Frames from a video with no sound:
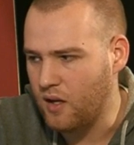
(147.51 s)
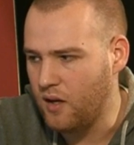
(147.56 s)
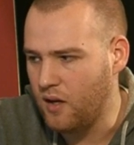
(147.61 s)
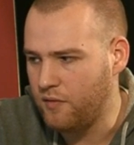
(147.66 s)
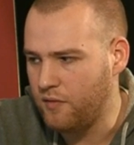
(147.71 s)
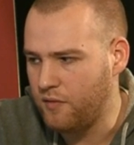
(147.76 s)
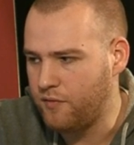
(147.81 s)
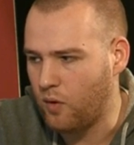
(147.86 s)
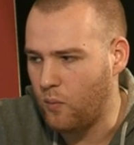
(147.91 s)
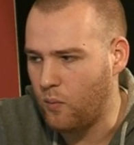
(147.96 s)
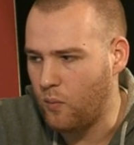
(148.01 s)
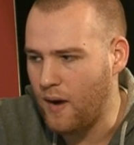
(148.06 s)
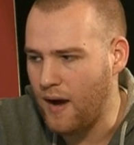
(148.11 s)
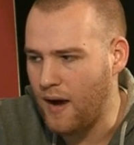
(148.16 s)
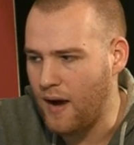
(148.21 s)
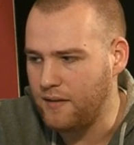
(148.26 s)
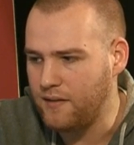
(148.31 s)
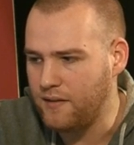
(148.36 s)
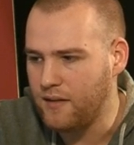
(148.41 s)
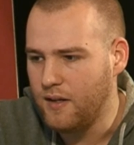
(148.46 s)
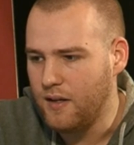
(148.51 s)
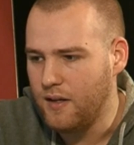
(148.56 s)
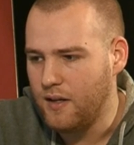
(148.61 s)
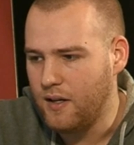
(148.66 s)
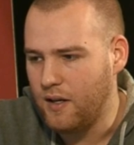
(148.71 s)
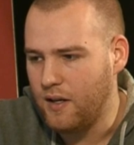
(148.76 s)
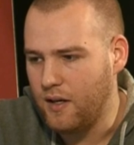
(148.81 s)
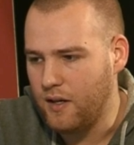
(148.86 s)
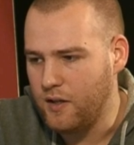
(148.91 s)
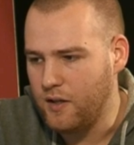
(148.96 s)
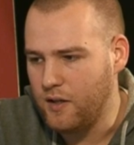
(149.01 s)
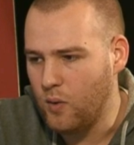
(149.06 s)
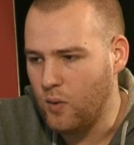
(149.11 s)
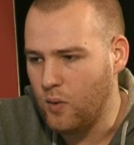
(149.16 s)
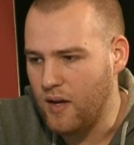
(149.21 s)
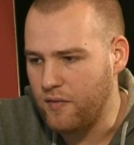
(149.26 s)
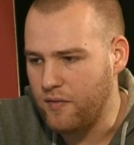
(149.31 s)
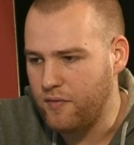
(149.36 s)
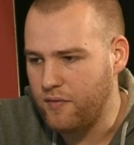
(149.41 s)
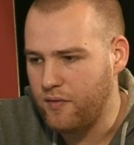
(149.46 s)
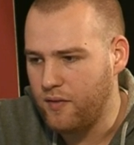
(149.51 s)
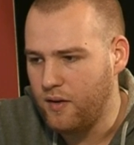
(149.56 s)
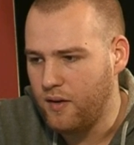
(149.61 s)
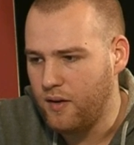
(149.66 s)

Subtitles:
for white. You have